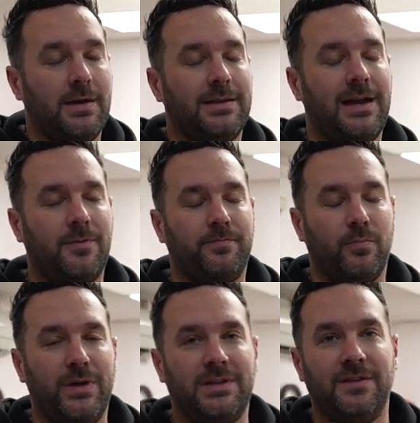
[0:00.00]
Now,
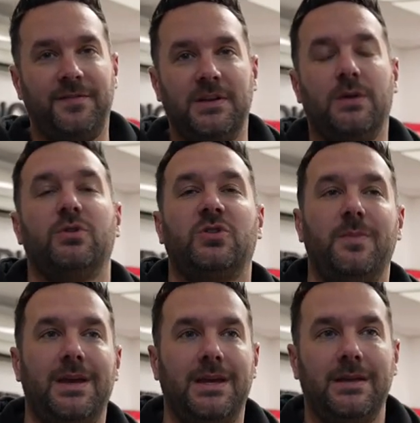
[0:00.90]
we did a video with
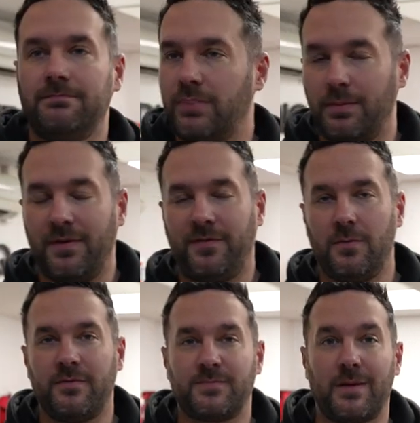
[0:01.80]
Shmee probably a
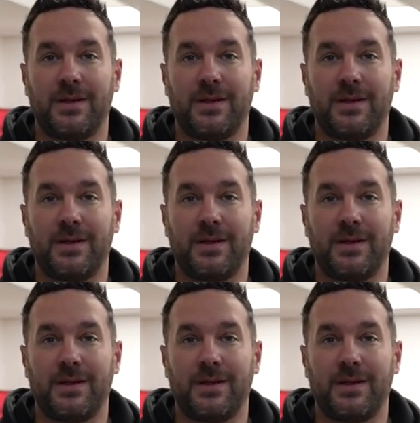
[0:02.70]
few months back.